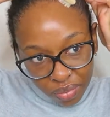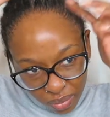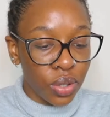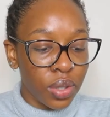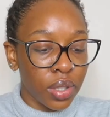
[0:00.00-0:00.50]

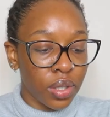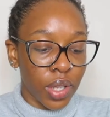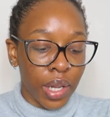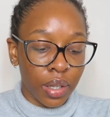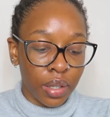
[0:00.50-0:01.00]
Do this so
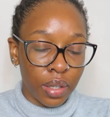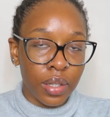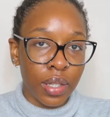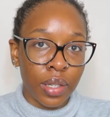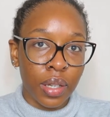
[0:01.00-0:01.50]
like it
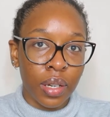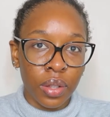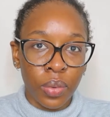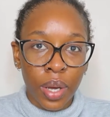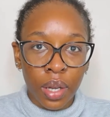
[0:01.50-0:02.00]
doesn't get in
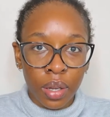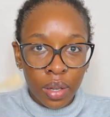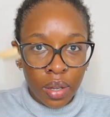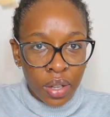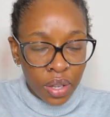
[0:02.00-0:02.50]
the way
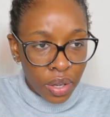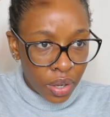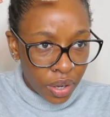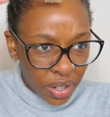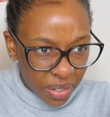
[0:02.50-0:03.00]

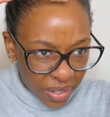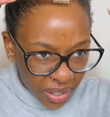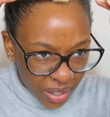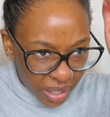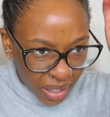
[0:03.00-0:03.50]
of
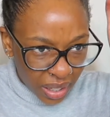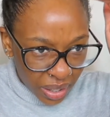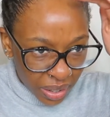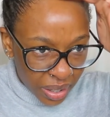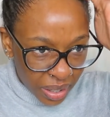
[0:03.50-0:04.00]
the
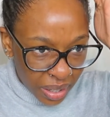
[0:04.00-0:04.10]
hair.